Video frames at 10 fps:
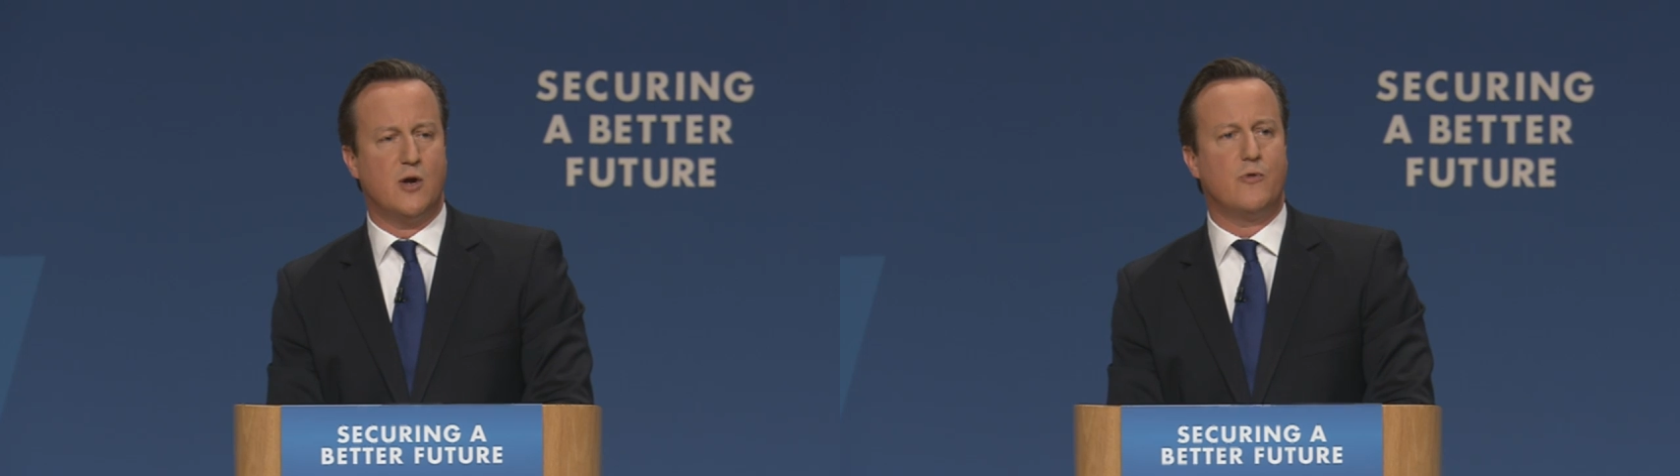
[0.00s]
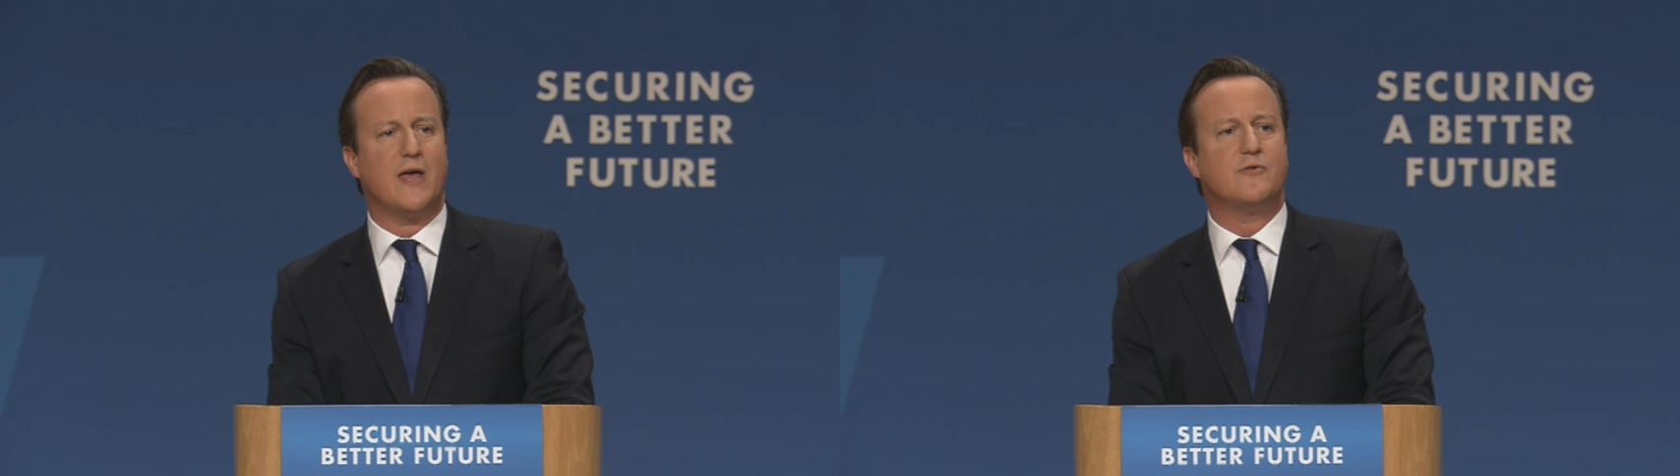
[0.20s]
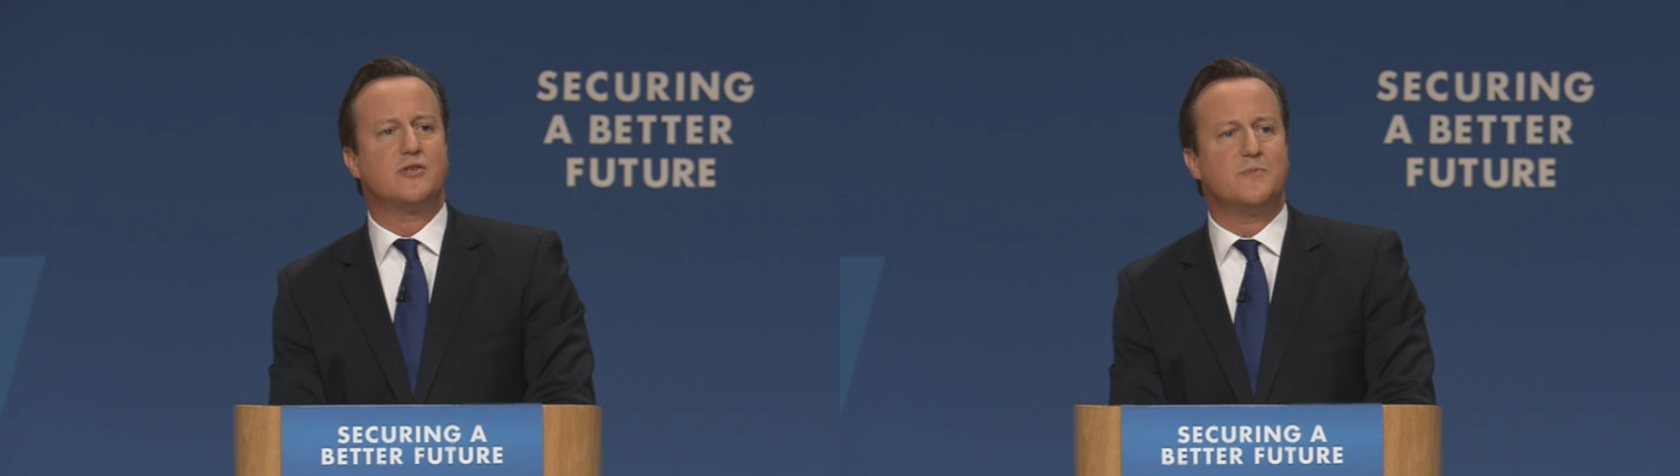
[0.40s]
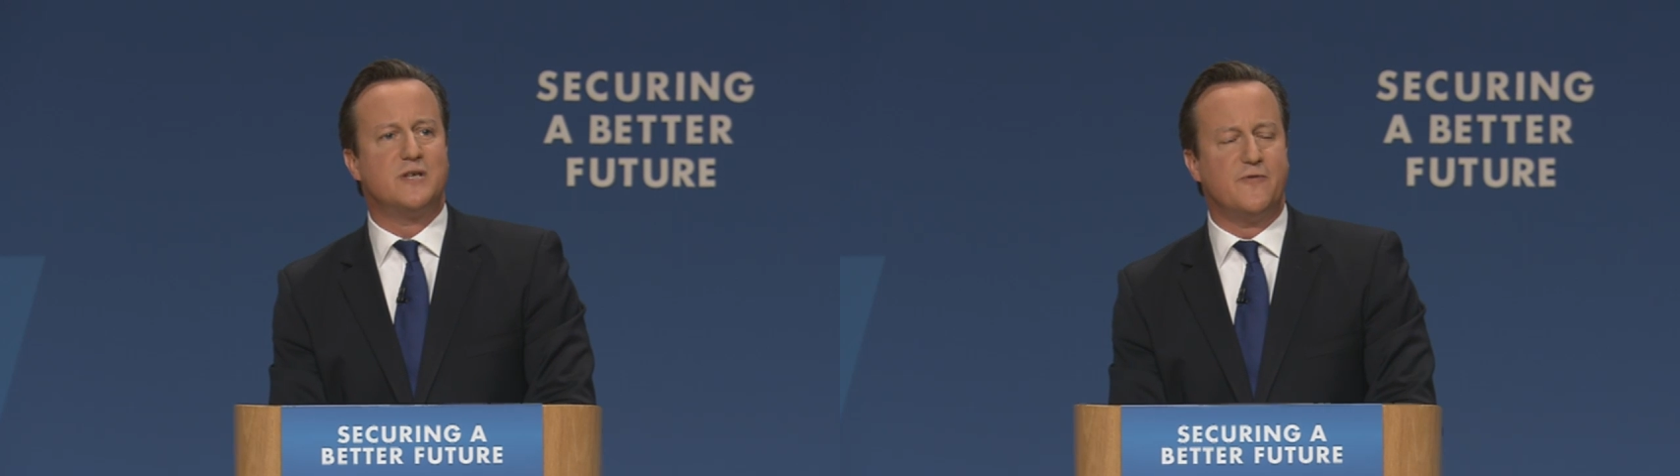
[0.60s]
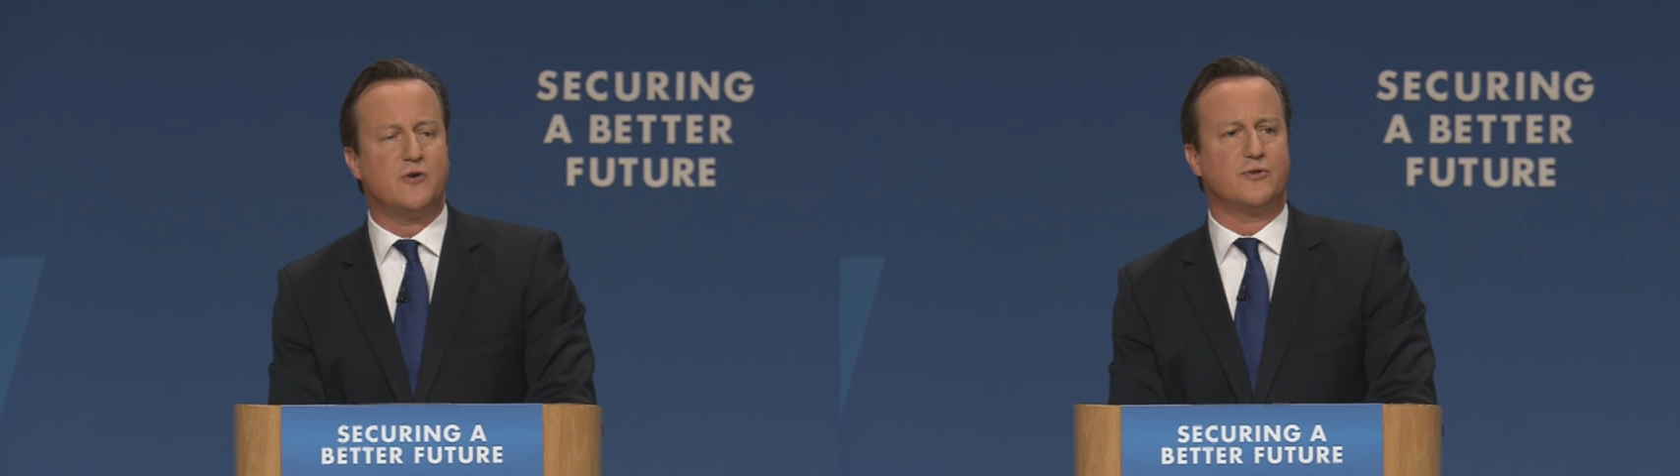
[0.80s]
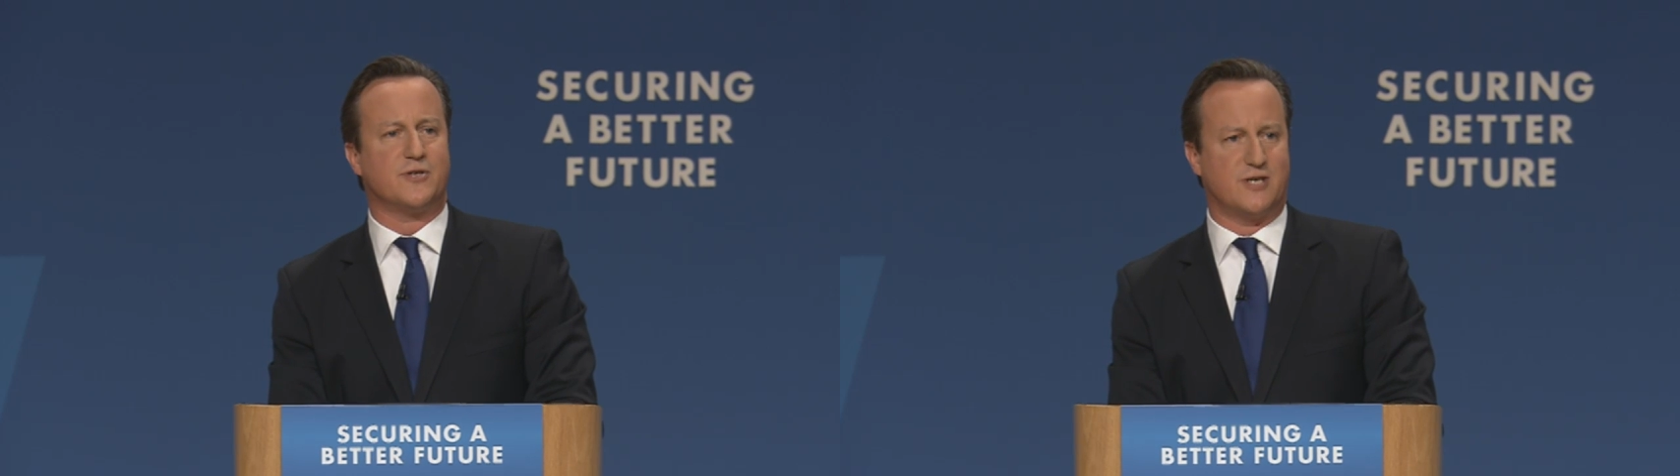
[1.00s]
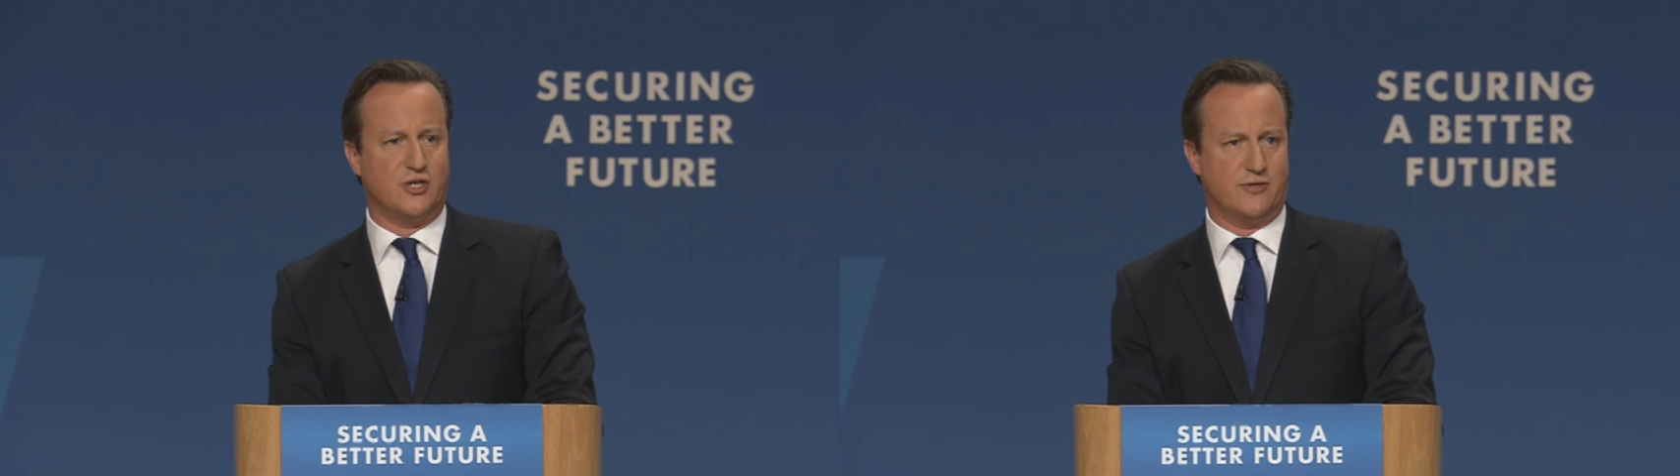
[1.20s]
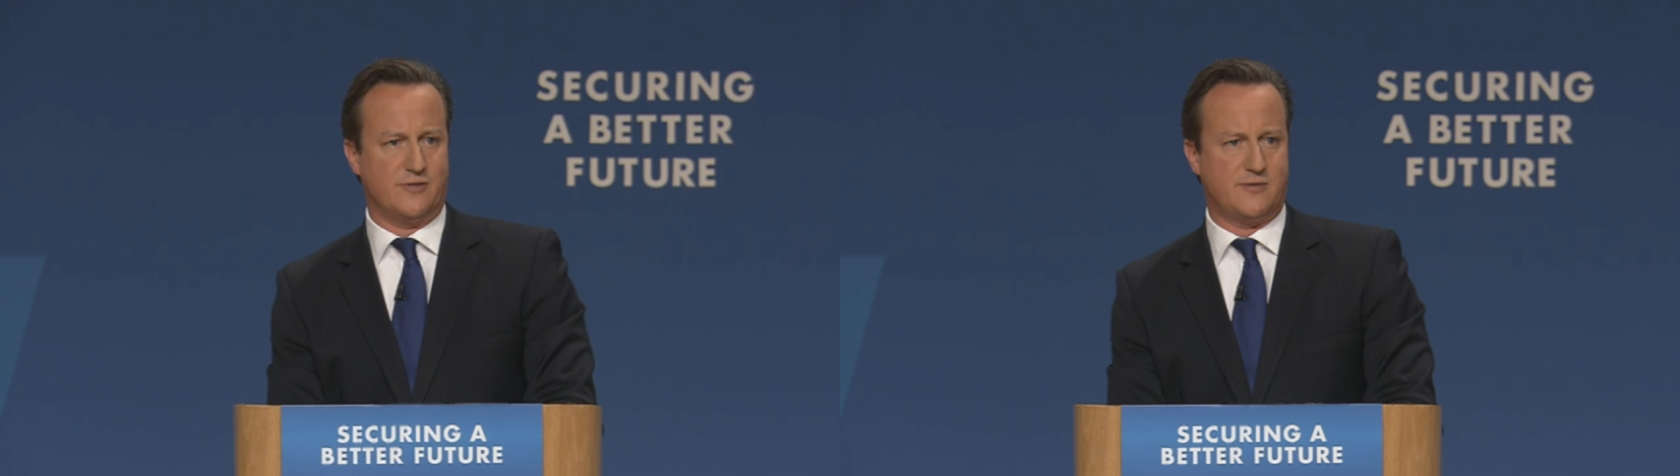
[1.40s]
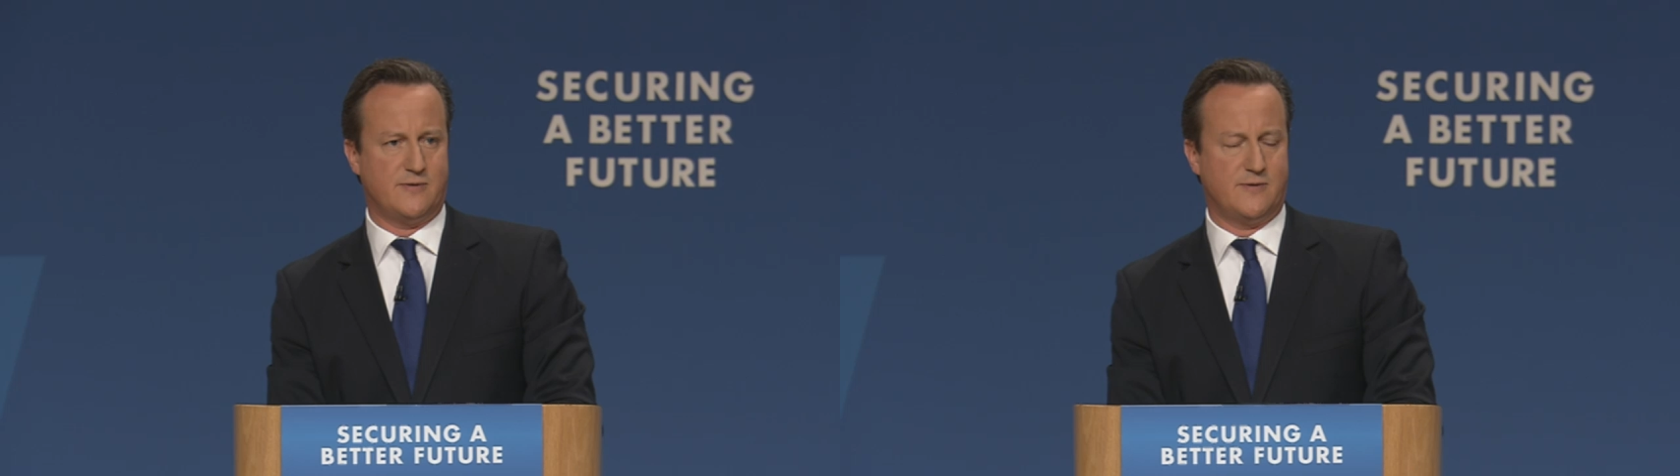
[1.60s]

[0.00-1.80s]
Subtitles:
without some difficult decisions.